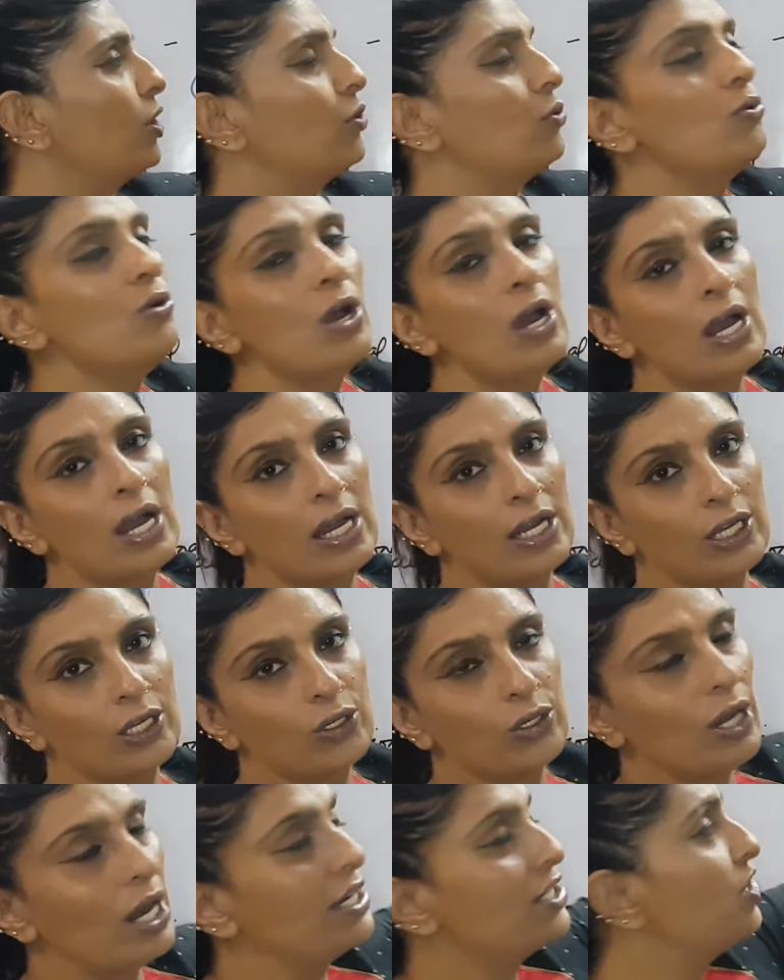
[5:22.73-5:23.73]
to
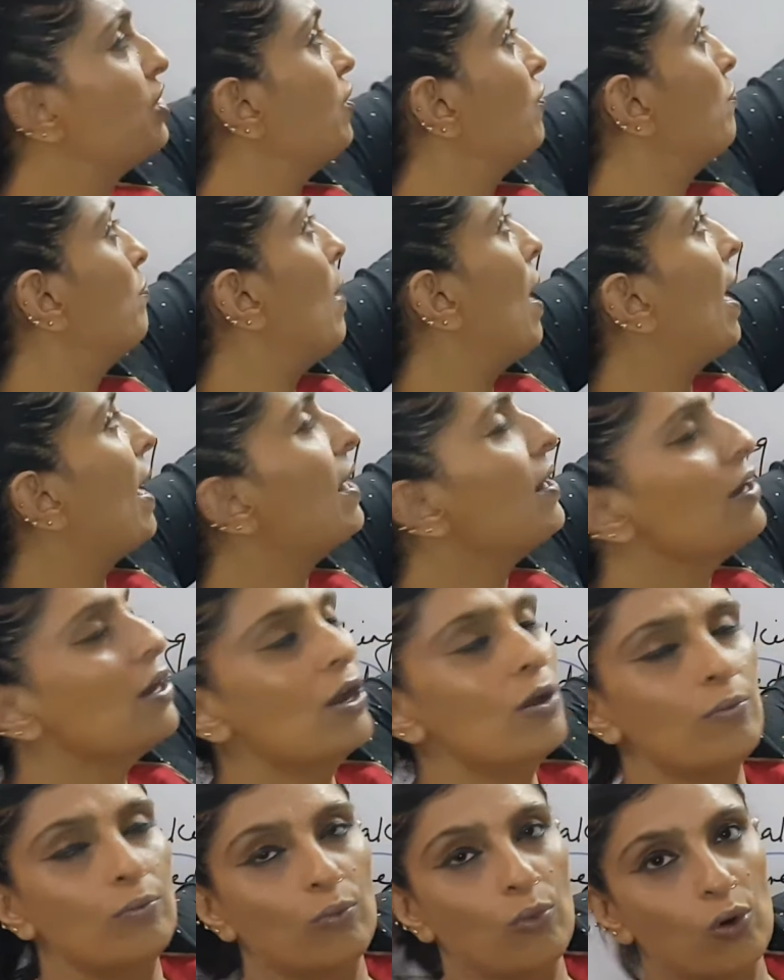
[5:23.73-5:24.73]
achieve my
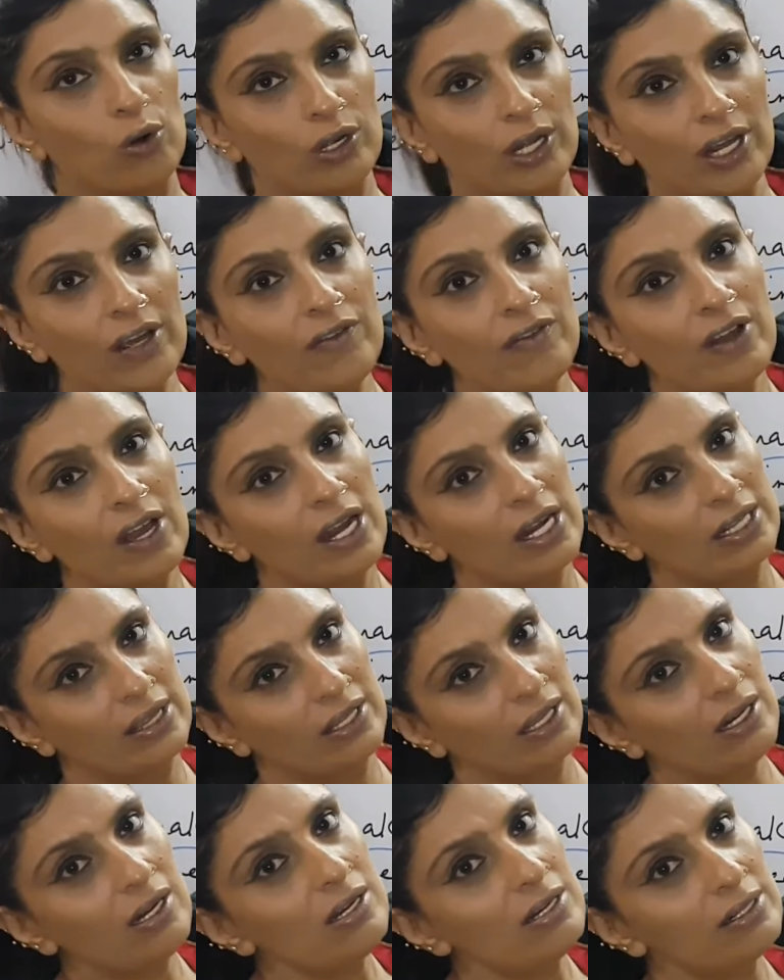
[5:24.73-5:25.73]
motive,
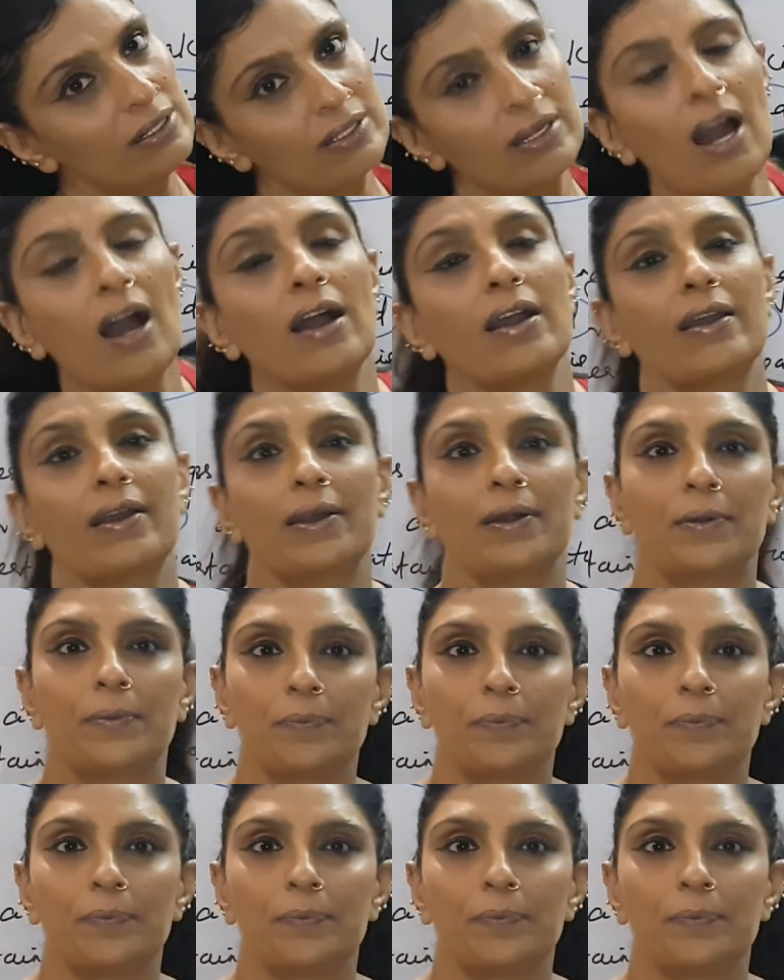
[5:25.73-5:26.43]
the target.